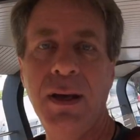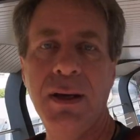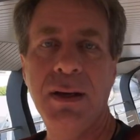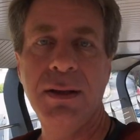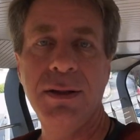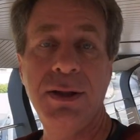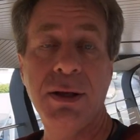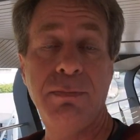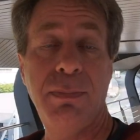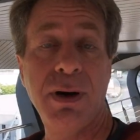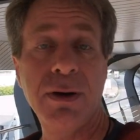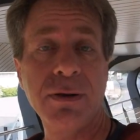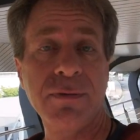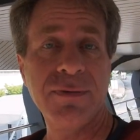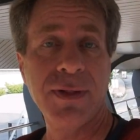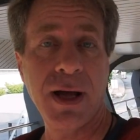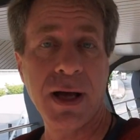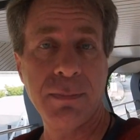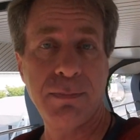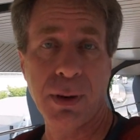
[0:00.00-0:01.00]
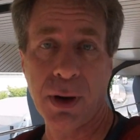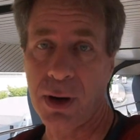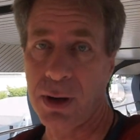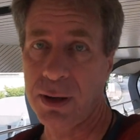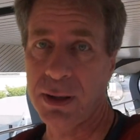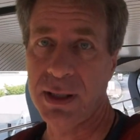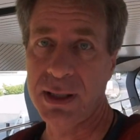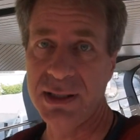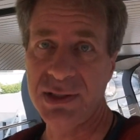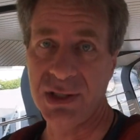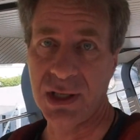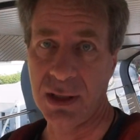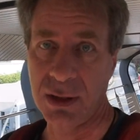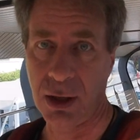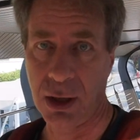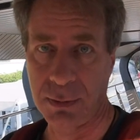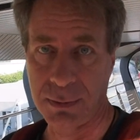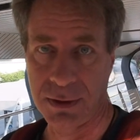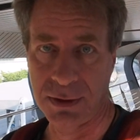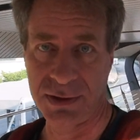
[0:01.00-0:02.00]
The butterfly park is in
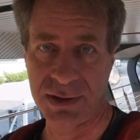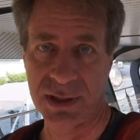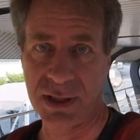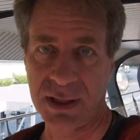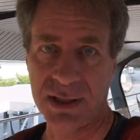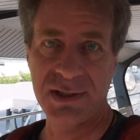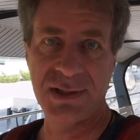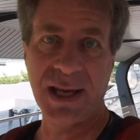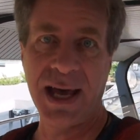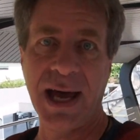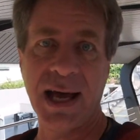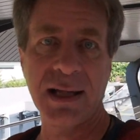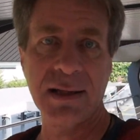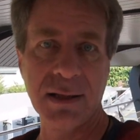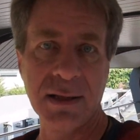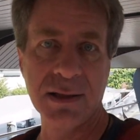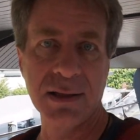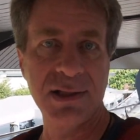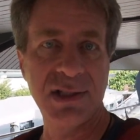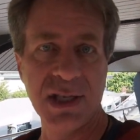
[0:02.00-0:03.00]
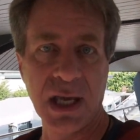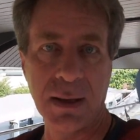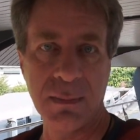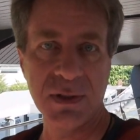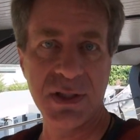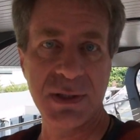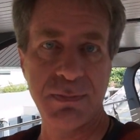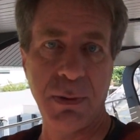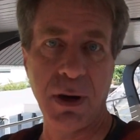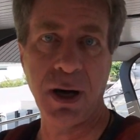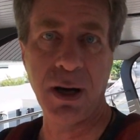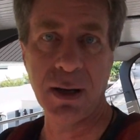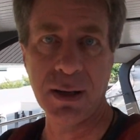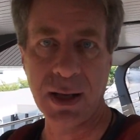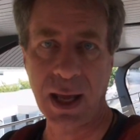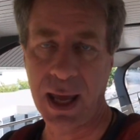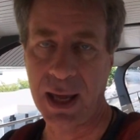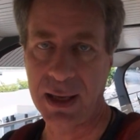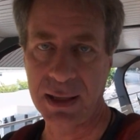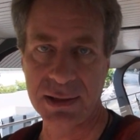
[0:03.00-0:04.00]
almost exactly the same spot
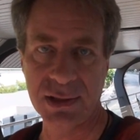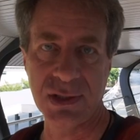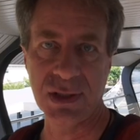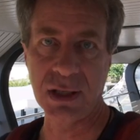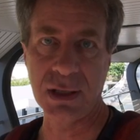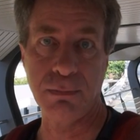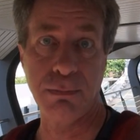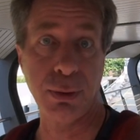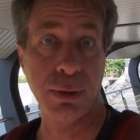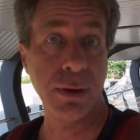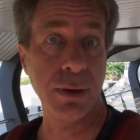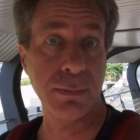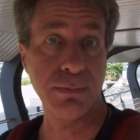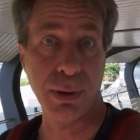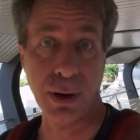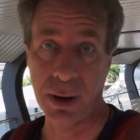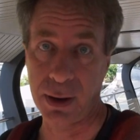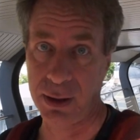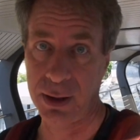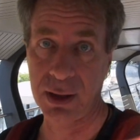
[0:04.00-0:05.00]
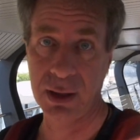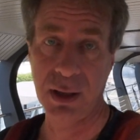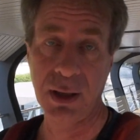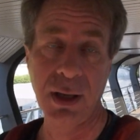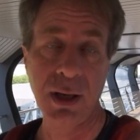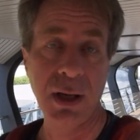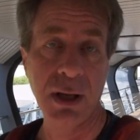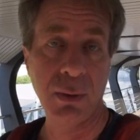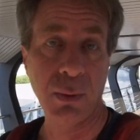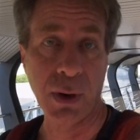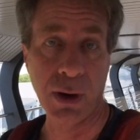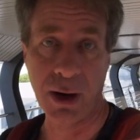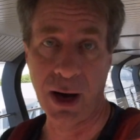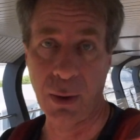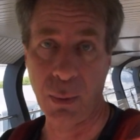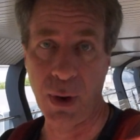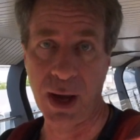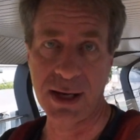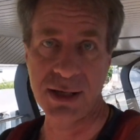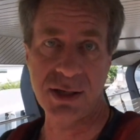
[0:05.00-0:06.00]
as the bird park where I
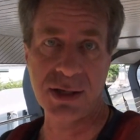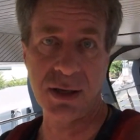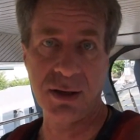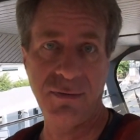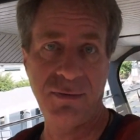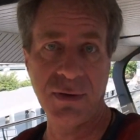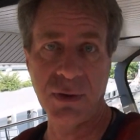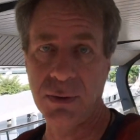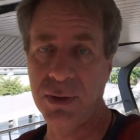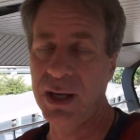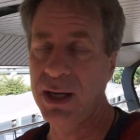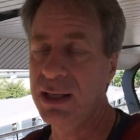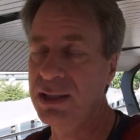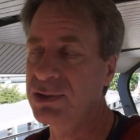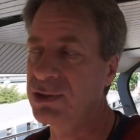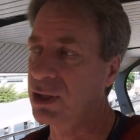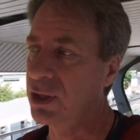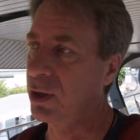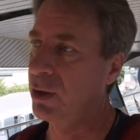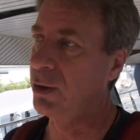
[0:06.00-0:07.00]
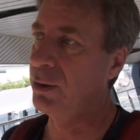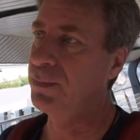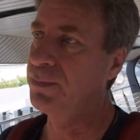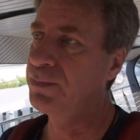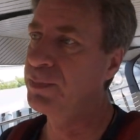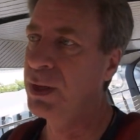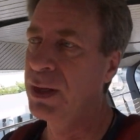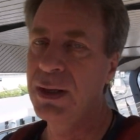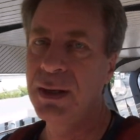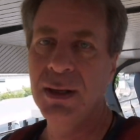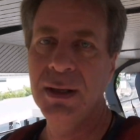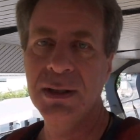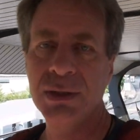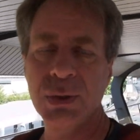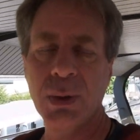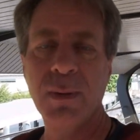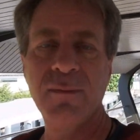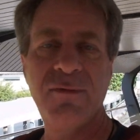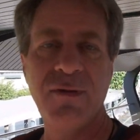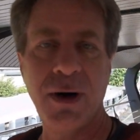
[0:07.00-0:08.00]
went a few days ago. So
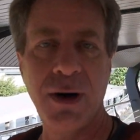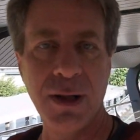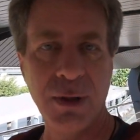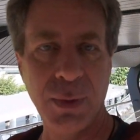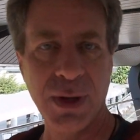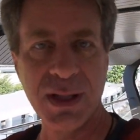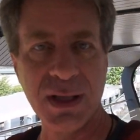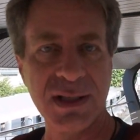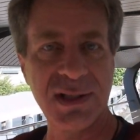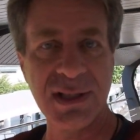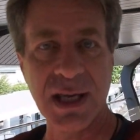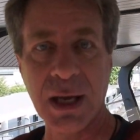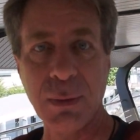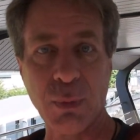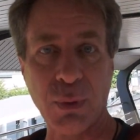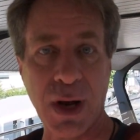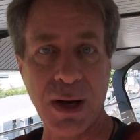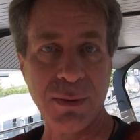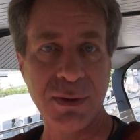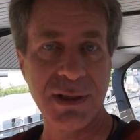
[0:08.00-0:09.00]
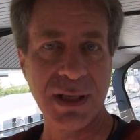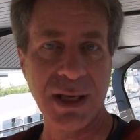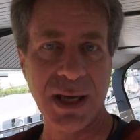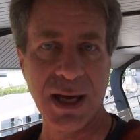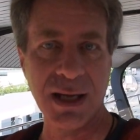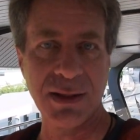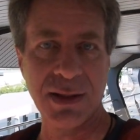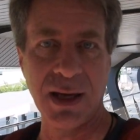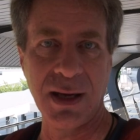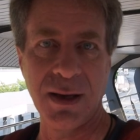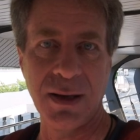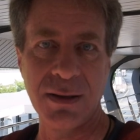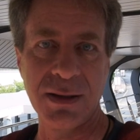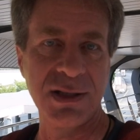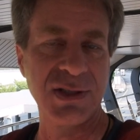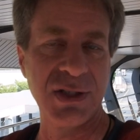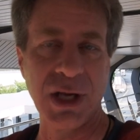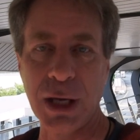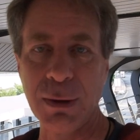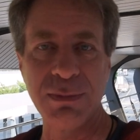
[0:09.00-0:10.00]
I'm following the same route to get there, the
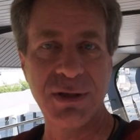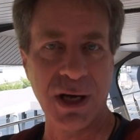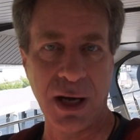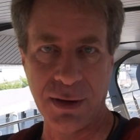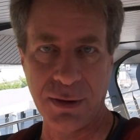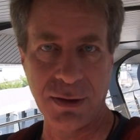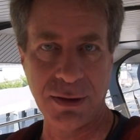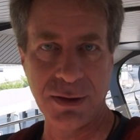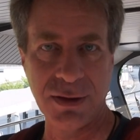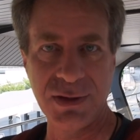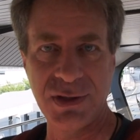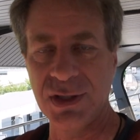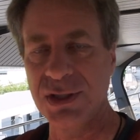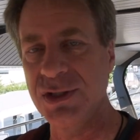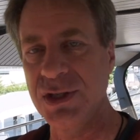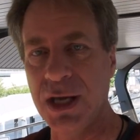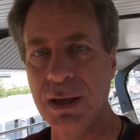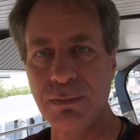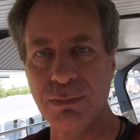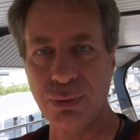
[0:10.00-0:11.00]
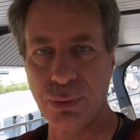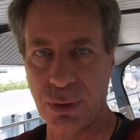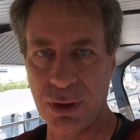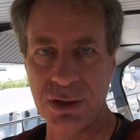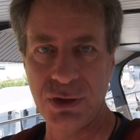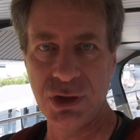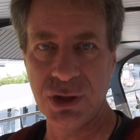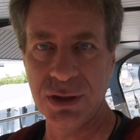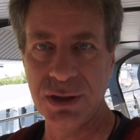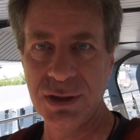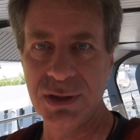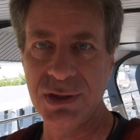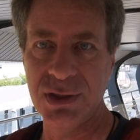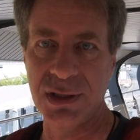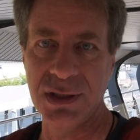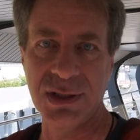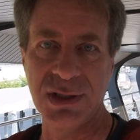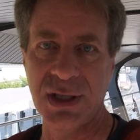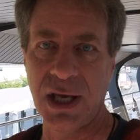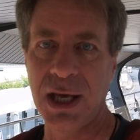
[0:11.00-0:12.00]
same tunnels, the same bridges, the
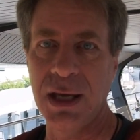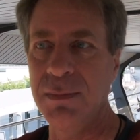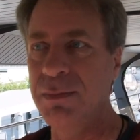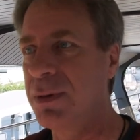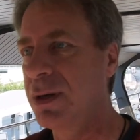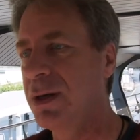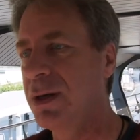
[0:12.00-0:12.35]
same